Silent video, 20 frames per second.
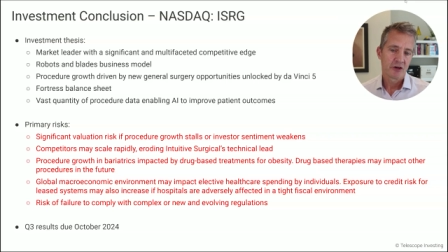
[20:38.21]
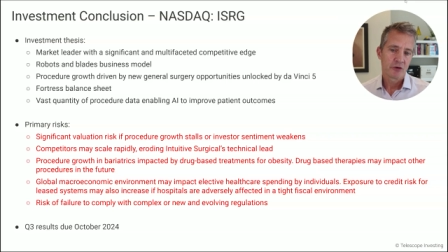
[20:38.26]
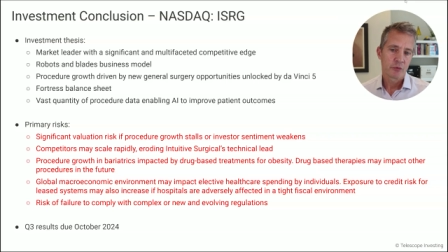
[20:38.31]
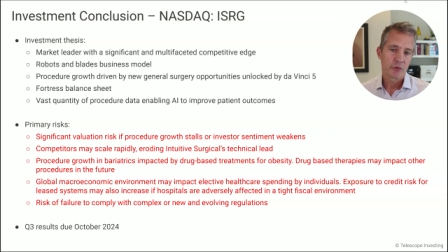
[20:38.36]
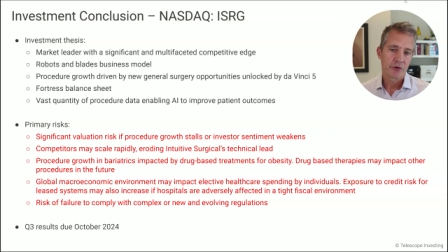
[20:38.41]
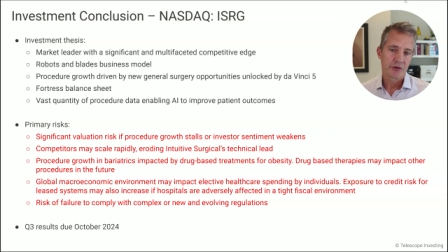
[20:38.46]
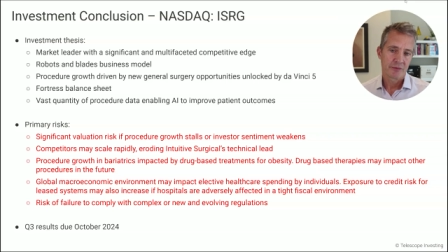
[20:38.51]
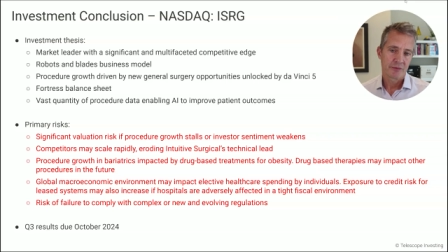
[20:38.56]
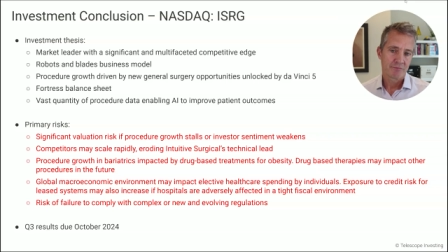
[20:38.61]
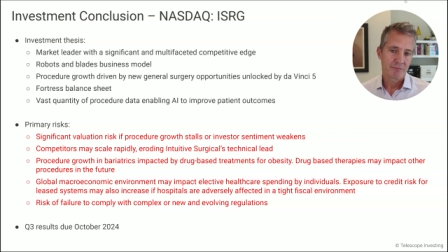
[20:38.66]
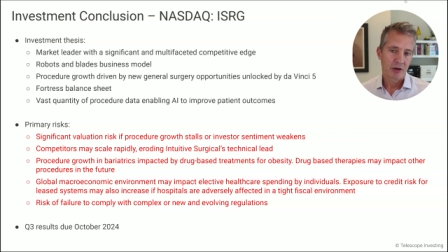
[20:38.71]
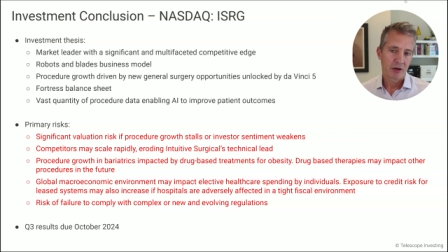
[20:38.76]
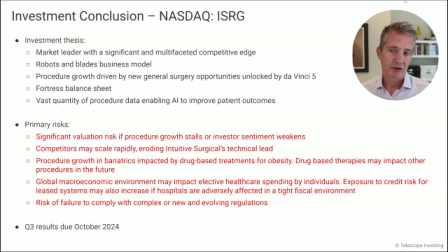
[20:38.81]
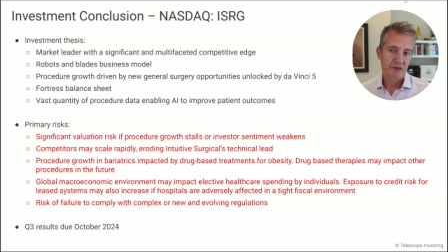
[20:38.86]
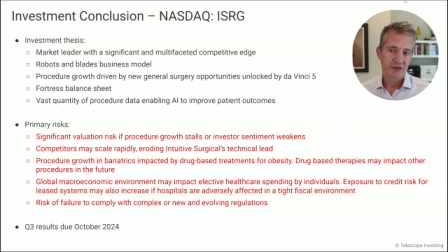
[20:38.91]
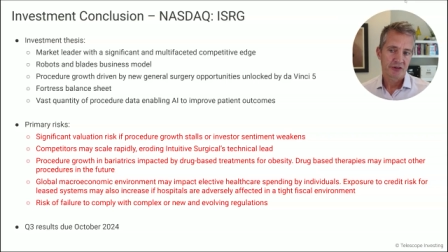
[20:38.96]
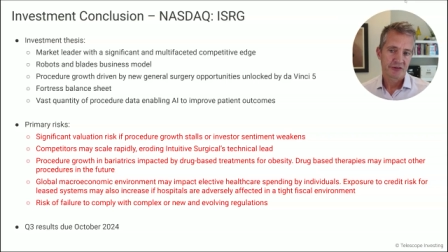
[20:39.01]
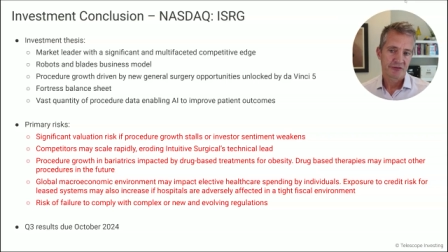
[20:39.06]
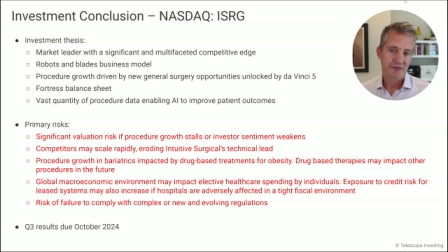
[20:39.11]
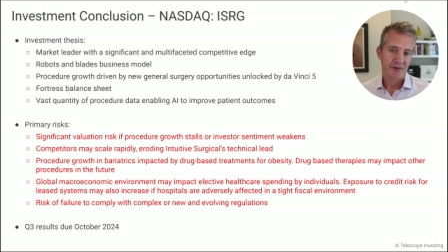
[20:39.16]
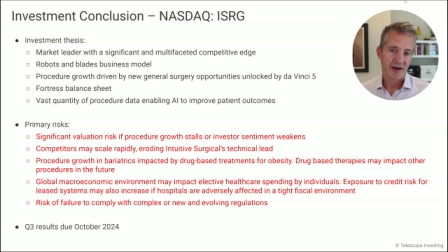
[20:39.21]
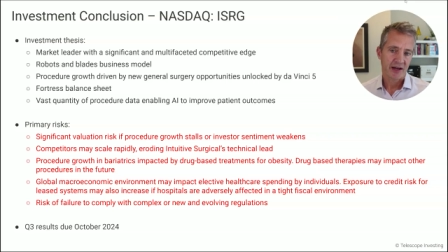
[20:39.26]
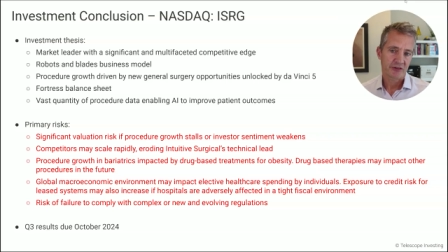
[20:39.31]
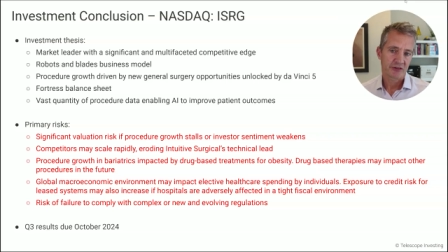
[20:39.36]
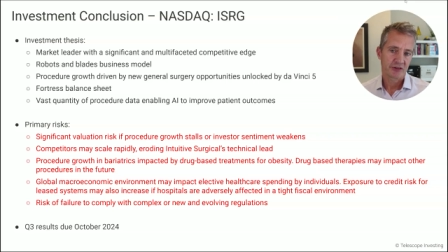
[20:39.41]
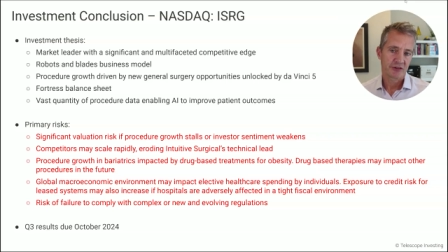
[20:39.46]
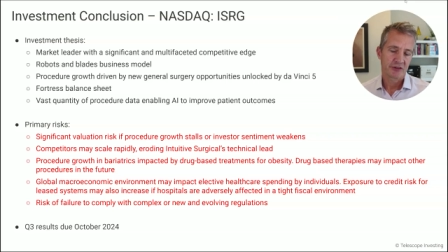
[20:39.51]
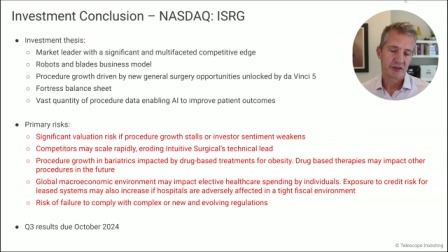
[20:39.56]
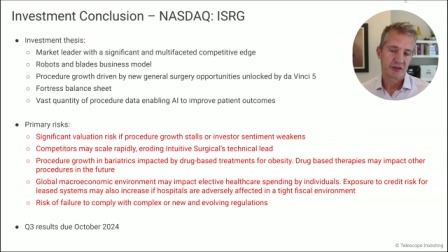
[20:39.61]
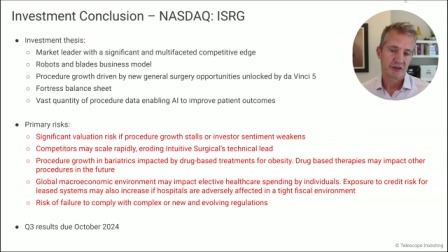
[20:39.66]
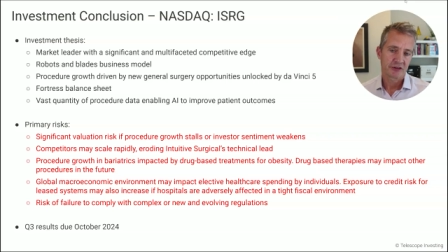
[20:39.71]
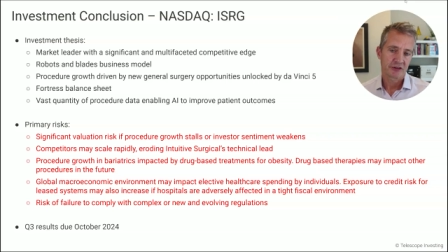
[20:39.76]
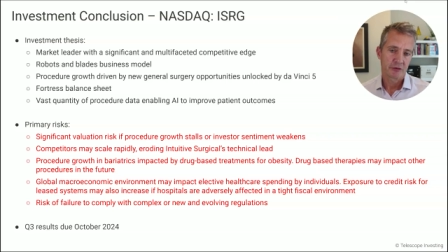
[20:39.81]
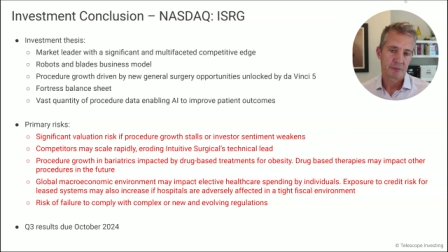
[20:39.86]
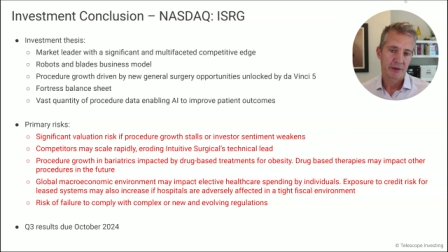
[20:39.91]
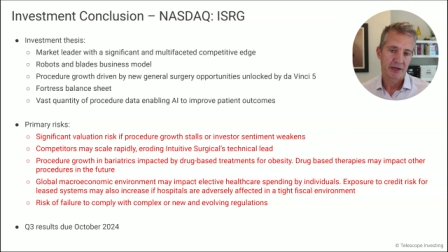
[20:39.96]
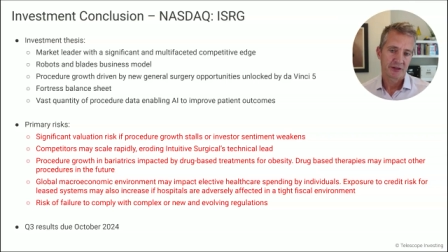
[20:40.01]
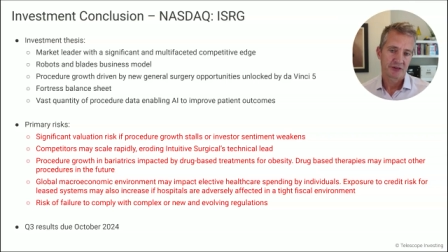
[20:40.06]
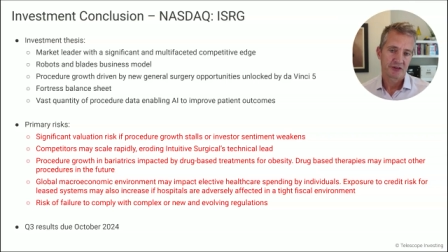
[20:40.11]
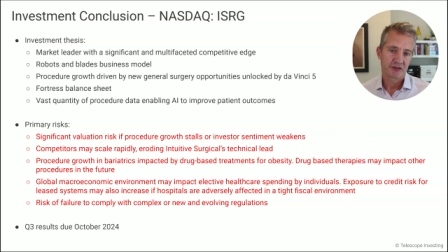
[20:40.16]
with a multifaceted
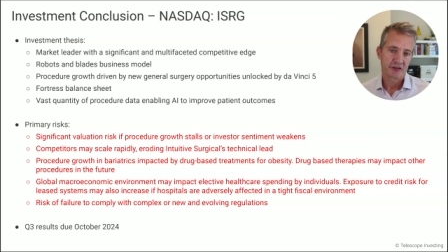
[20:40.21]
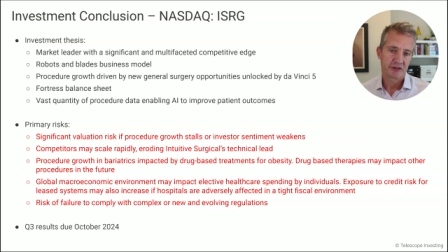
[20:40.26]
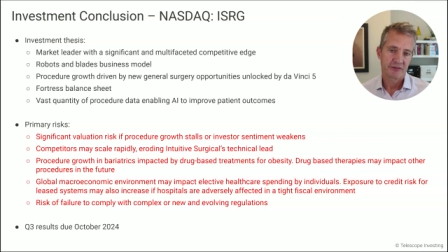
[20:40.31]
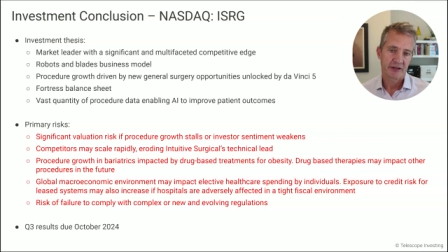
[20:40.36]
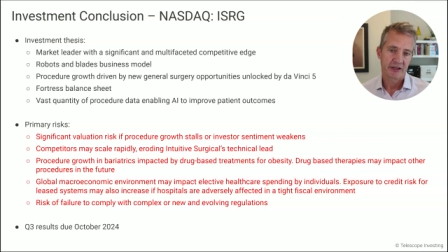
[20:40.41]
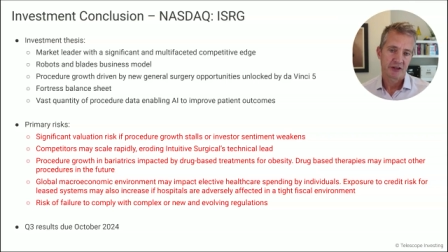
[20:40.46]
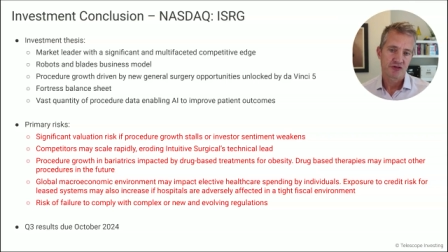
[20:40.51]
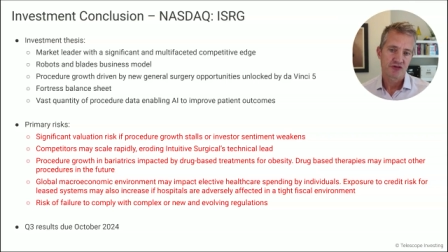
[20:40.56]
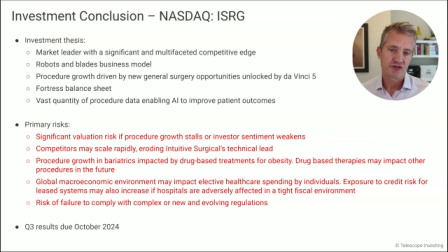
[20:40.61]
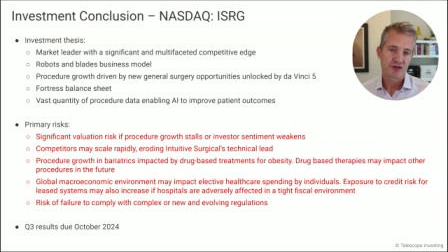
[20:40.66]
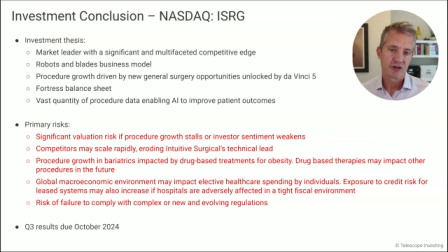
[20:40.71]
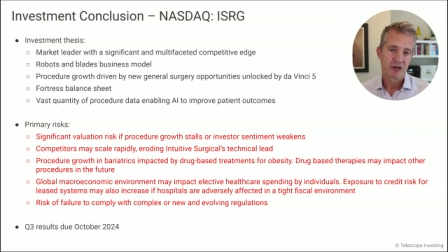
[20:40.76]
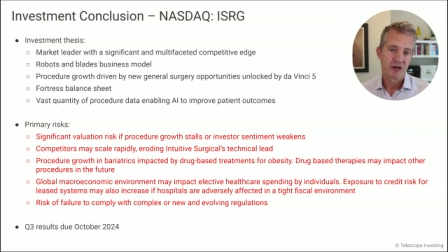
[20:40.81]
competitive edge,